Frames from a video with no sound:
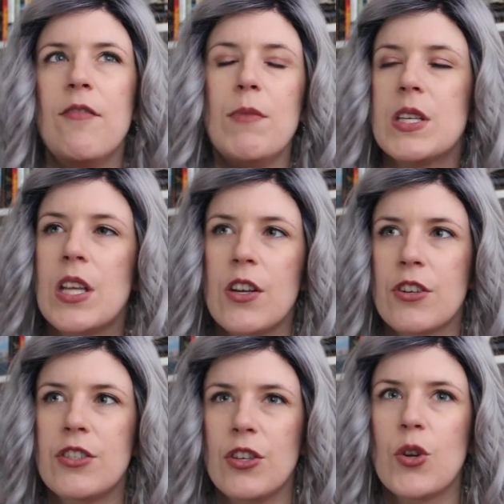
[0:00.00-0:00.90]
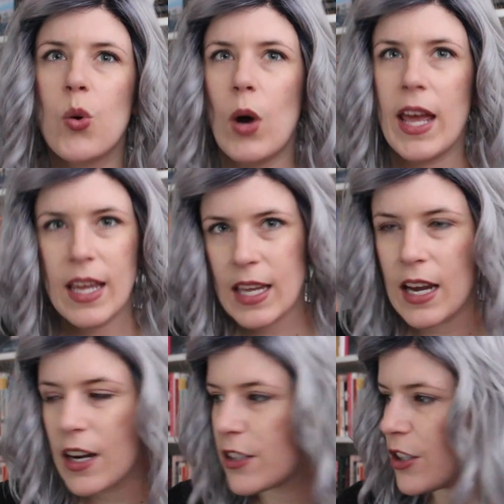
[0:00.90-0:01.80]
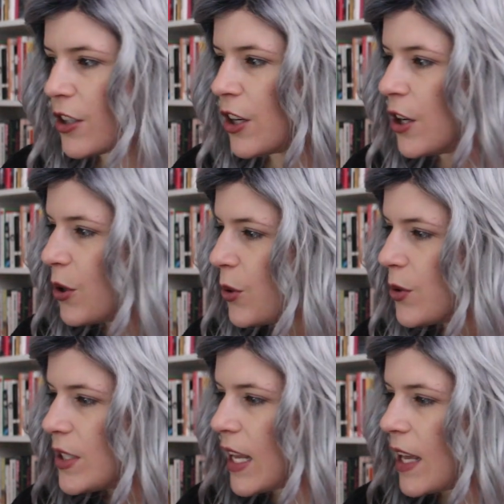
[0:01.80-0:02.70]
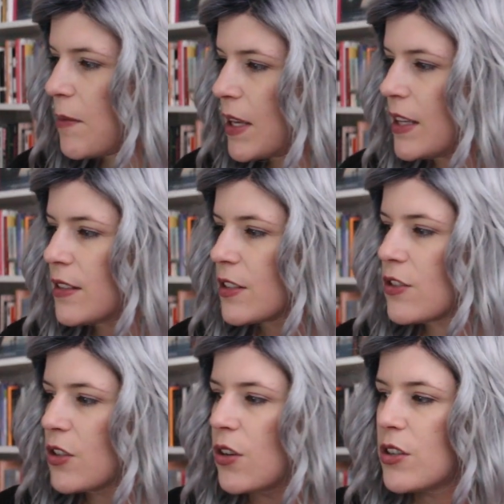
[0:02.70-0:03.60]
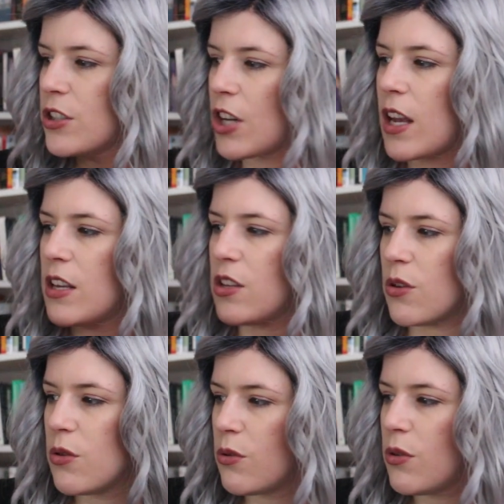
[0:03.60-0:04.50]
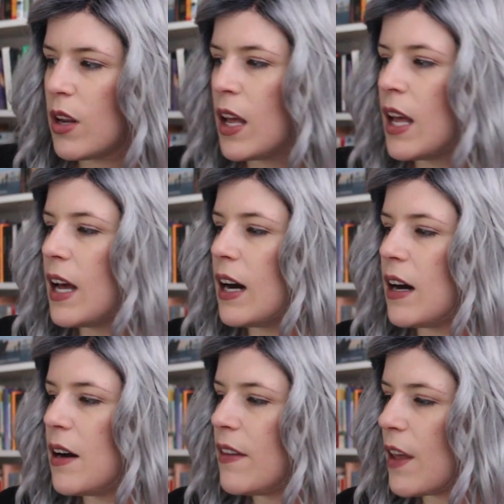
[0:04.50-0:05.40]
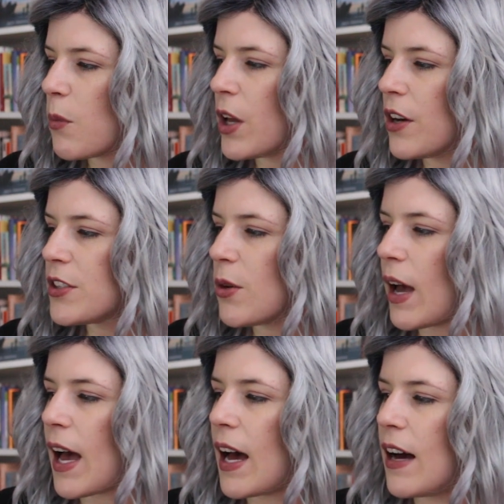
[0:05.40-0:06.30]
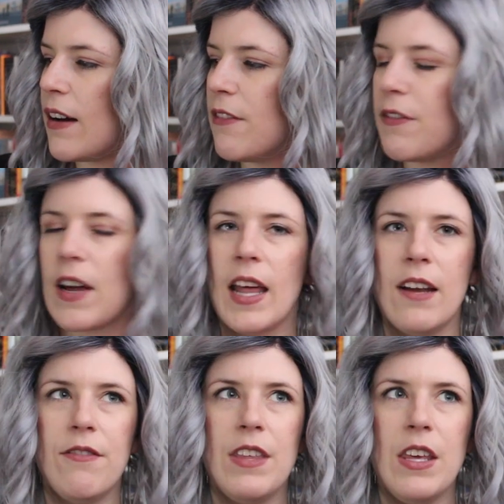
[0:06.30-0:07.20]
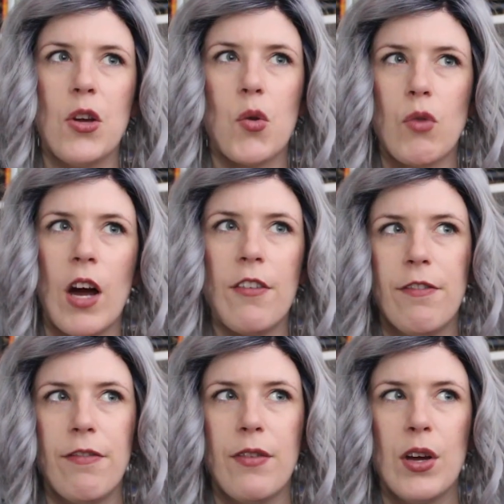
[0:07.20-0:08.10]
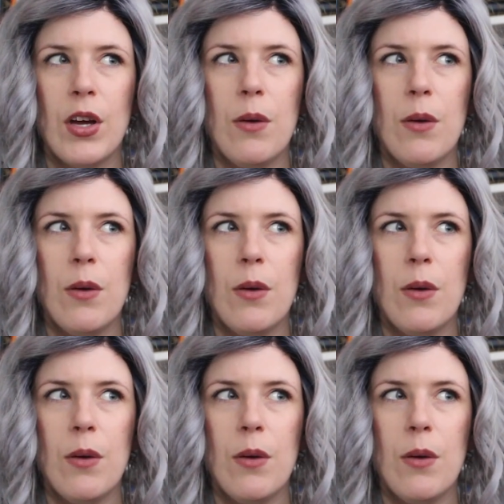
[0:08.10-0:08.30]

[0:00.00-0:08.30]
of misunderstood, quiet character whose name is Seong-Jae Yoon. Uh, and then we also have kind of the gruff,